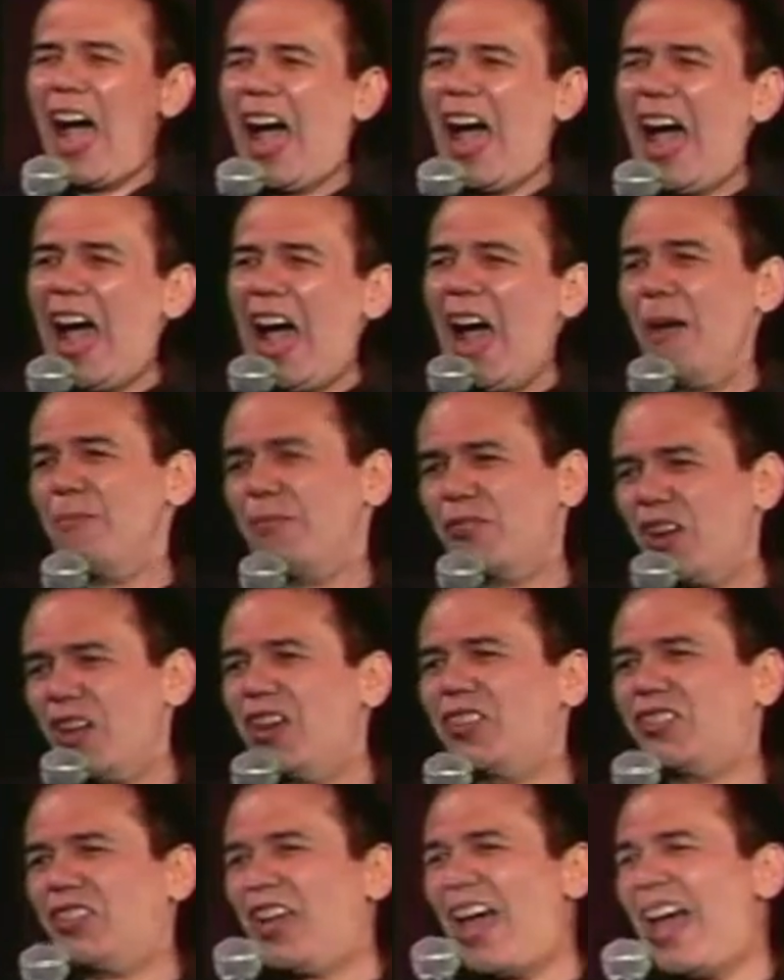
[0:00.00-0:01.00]
I'm
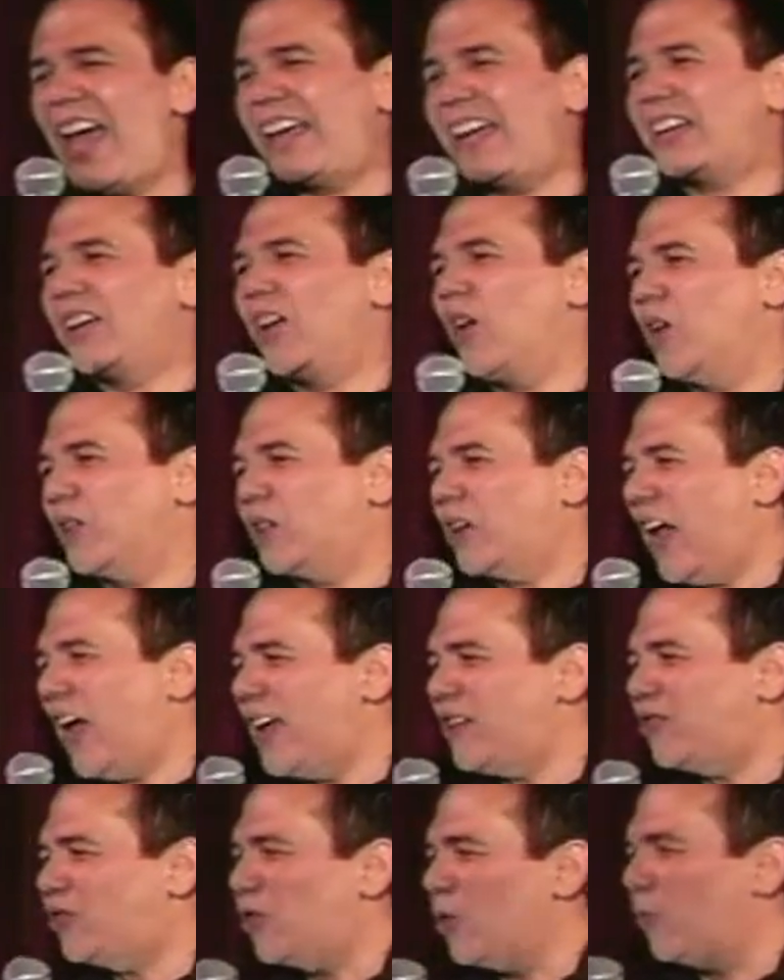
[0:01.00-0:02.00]
just saying, in
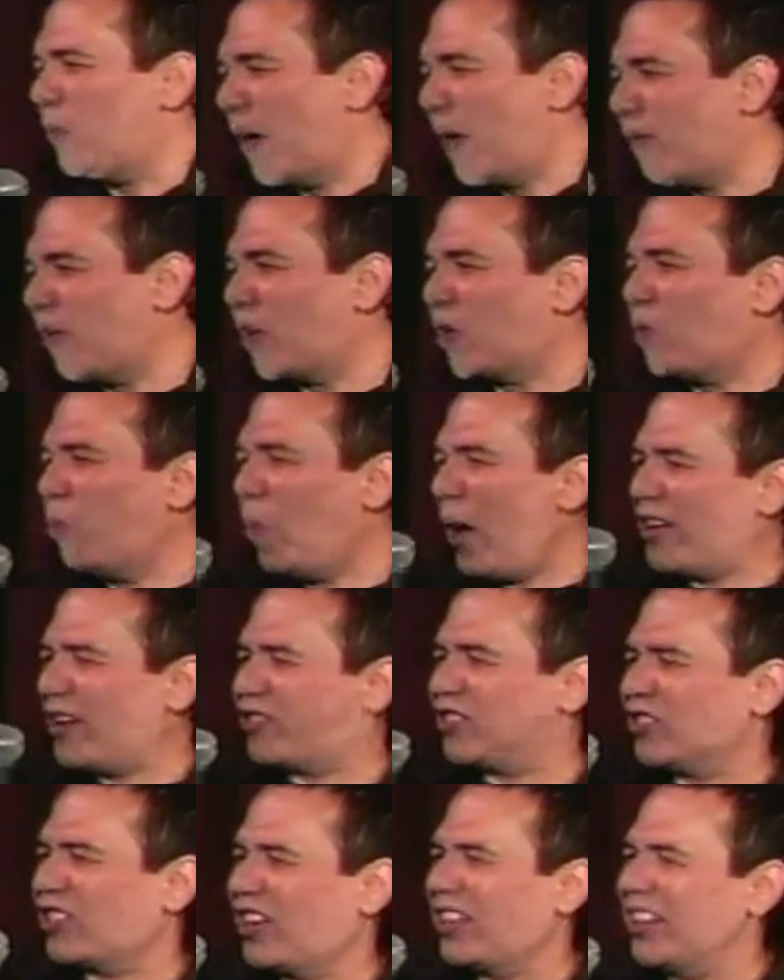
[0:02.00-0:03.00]
case you've ever
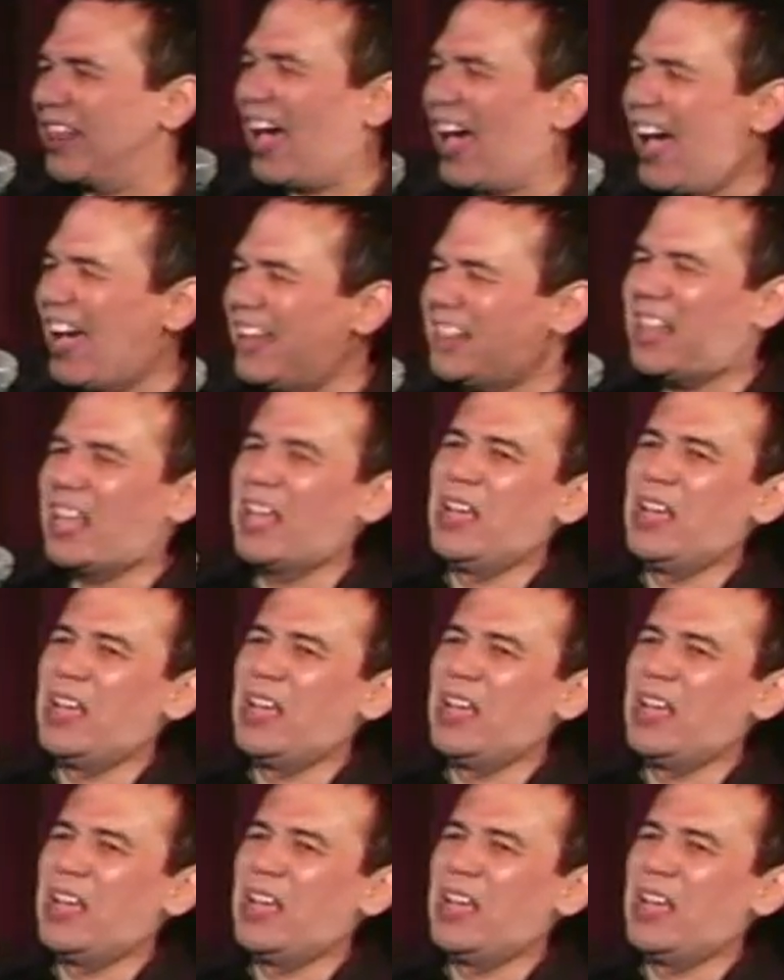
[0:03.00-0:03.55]
questioned that.